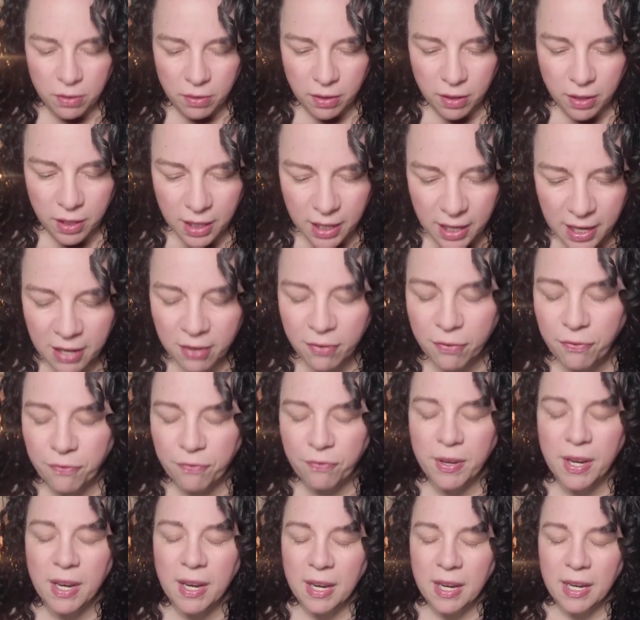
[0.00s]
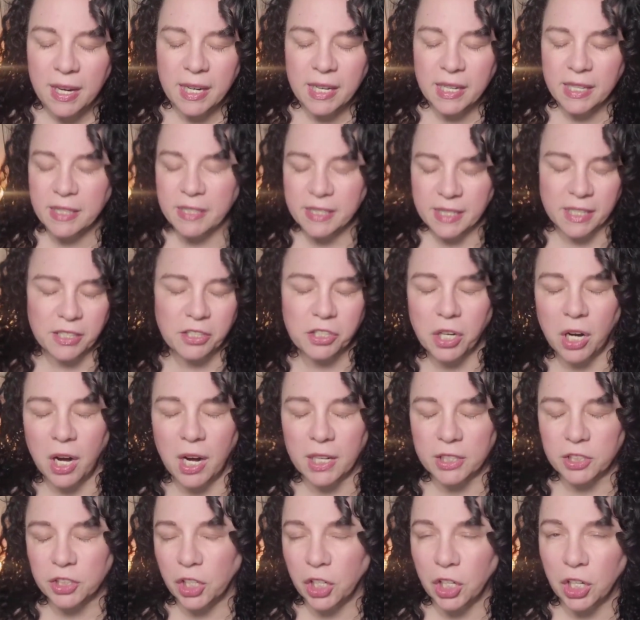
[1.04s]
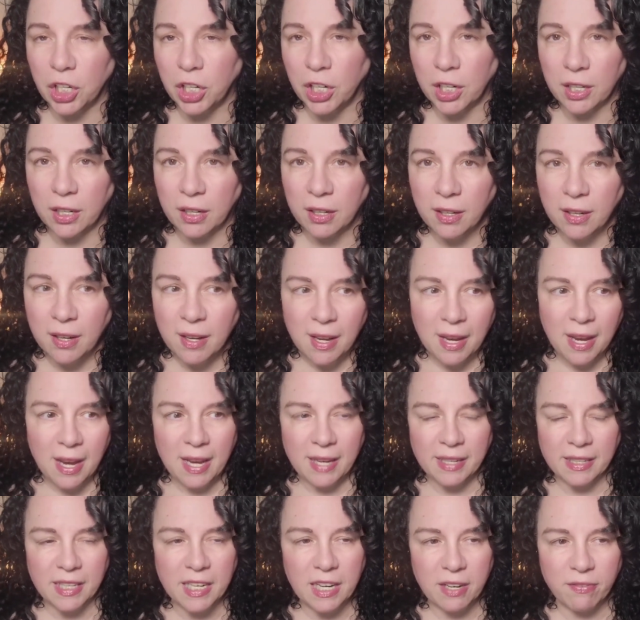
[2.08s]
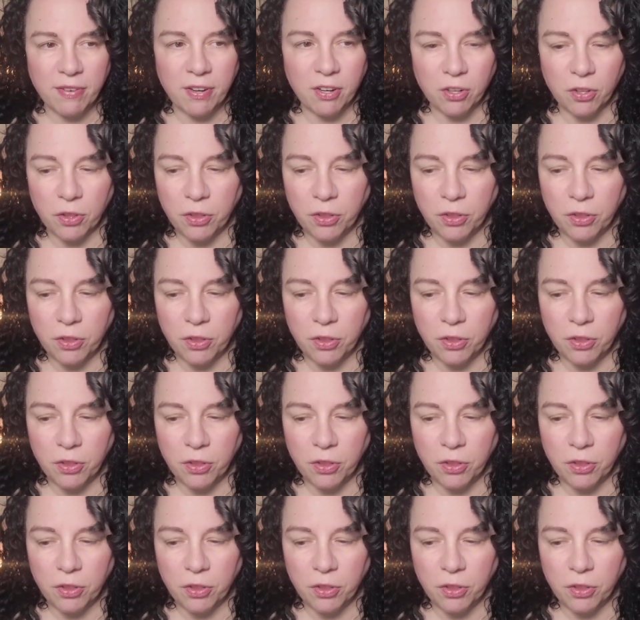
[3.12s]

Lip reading: If he did talk to her and give her